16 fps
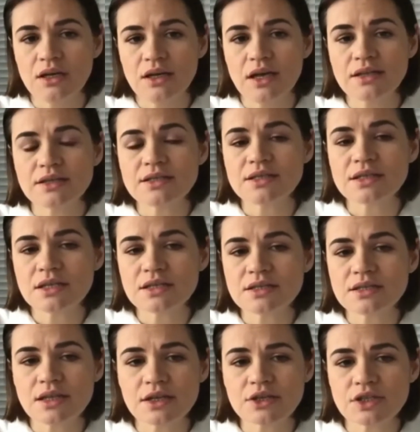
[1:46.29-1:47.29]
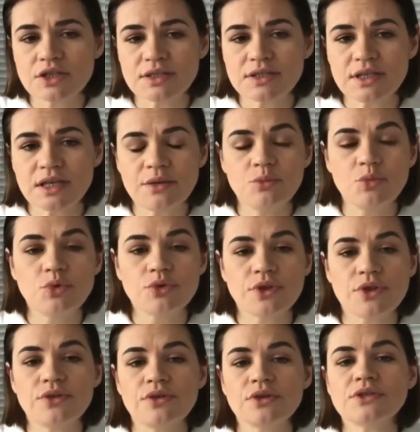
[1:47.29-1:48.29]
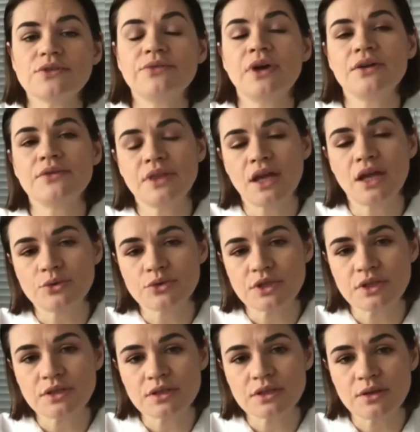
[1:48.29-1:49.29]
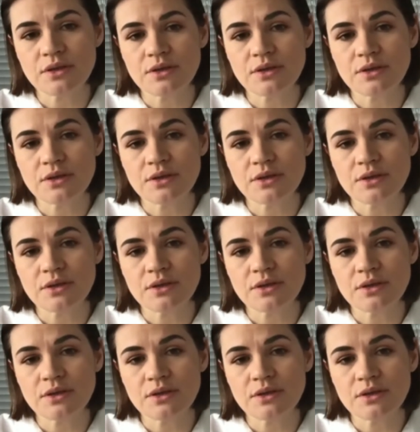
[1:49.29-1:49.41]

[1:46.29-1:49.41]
And since election day, more than 35,000